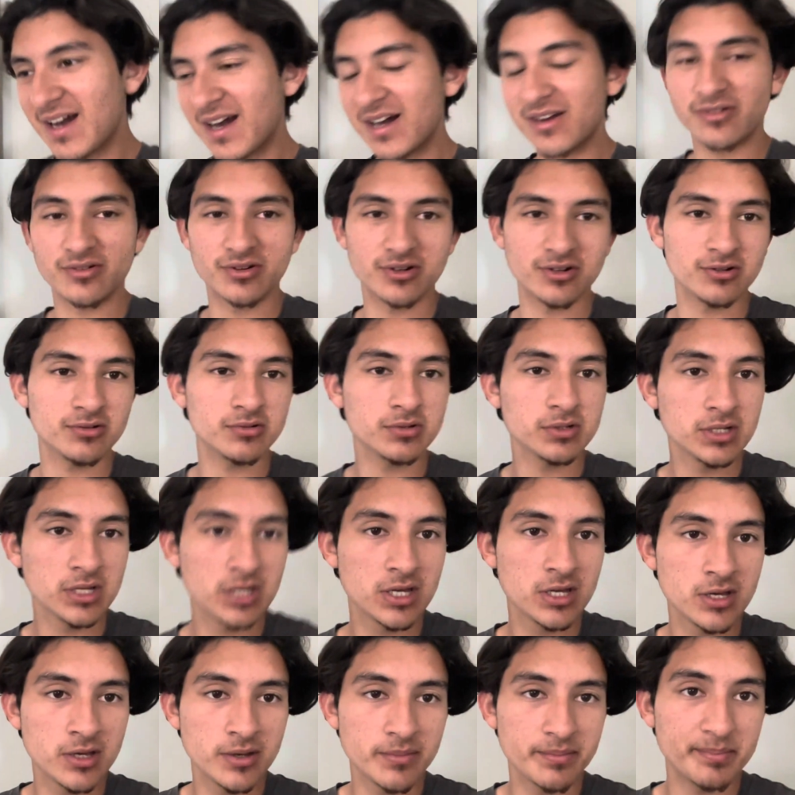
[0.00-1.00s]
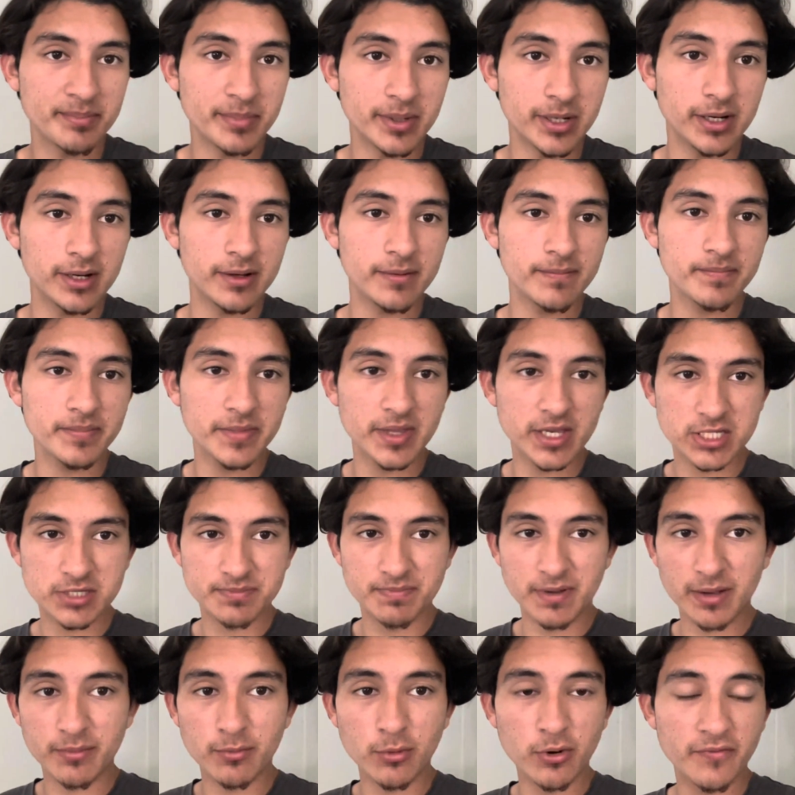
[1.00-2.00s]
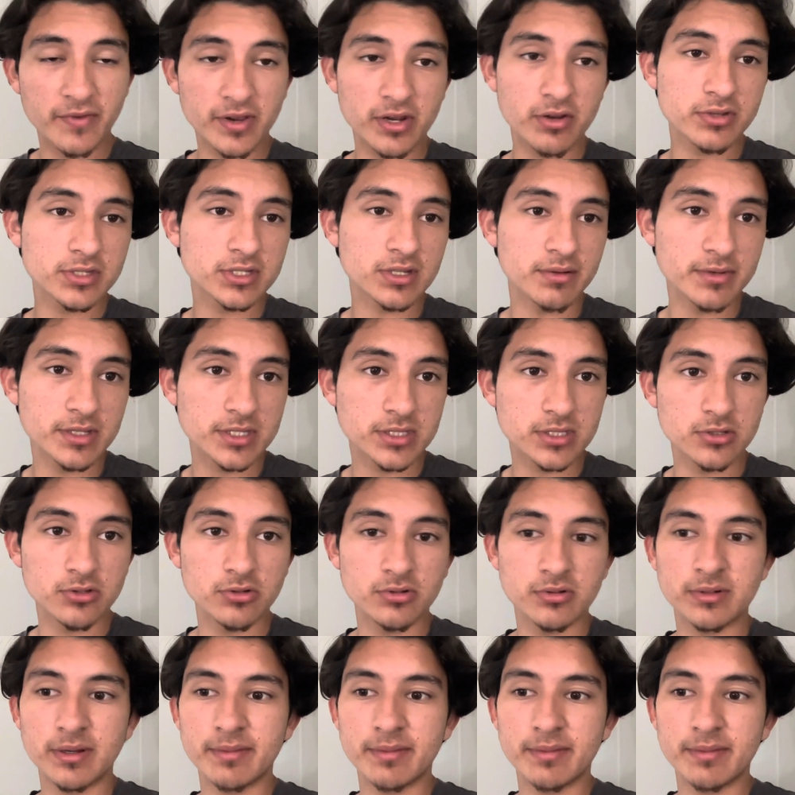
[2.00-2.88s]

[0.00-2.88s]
I don't know. But expect more videos coming soon.